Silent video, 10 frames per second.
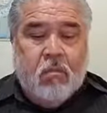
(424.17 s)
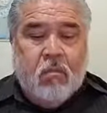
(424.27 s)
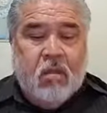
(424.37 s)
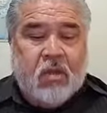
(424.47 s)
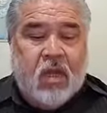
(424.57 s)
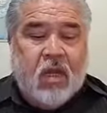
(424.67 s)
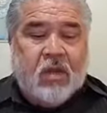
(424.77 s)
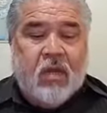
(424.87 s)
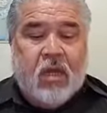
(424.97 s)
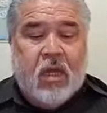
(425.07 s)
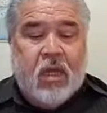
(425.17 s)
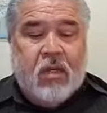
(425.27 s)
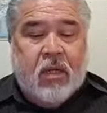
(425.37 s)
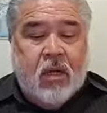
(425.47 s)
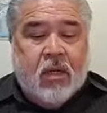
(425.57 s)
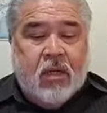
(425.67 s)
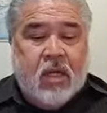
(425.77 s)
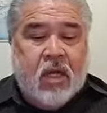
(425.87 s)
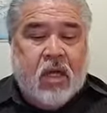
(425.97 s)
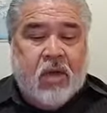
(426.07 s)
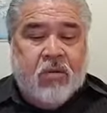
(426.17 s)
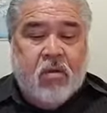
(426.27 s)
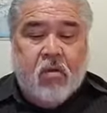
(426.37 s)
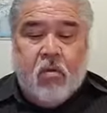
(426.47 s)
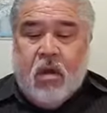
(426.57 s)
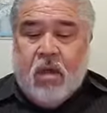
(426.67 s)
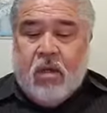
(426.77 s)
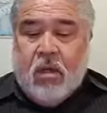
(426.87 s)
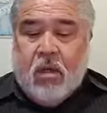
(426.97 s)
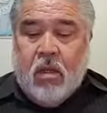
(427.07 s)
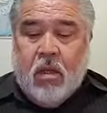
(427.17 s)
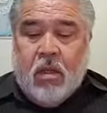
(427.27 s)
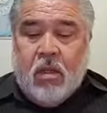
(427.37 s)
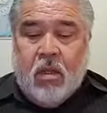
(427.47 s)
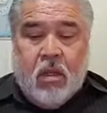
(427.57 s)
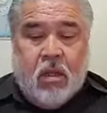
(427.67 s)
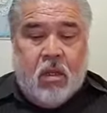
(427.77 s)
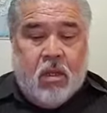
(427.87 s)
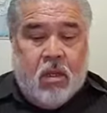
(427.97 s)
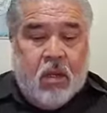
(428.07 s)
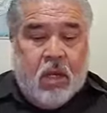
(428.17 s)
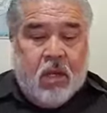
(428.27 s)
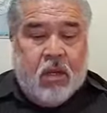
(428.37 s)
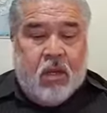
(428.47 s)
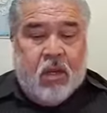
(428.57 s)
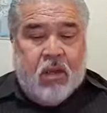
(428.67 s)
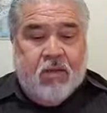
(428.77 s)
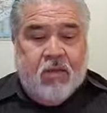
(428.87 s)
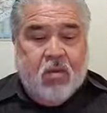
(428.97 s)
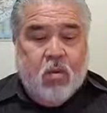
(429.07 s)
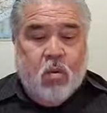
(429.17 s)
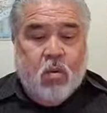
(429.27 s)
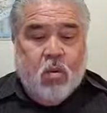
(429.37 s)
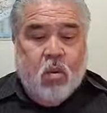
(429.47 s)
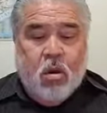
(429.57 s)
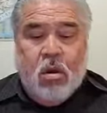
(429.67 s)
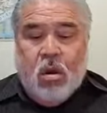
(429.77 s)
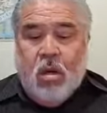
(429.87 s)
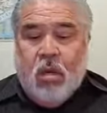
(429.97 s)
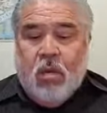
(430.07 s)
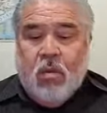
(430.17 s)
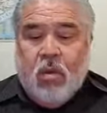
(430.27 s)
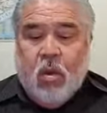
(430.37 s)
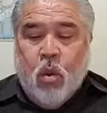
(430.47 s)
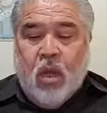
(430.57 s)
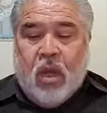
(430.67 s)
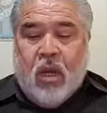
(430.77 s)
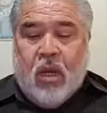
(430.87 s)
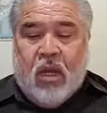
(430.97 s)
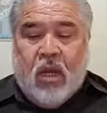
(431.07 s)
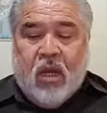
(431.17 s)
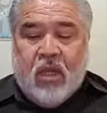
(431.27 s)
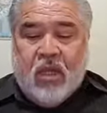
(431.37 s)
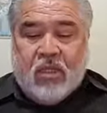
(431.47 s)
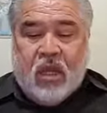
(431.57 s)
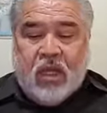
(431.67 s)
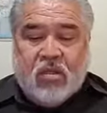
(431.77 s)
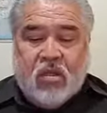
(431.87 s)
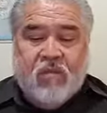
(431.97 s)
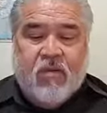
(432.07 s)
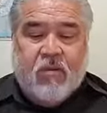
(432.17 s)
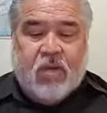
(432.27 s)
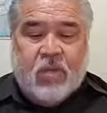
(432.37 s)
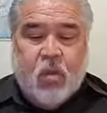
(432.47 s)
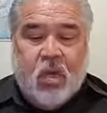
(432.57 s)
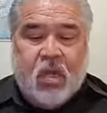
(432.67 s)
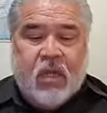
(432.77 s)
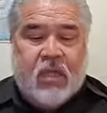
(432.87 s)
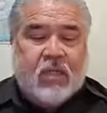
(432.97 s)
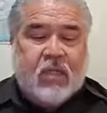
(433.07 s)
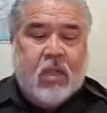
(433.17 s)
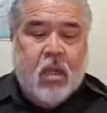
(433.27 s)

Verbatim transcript: Verse 19 again, yet if you want yet if you warn the wicked and he does not turn from his wickedness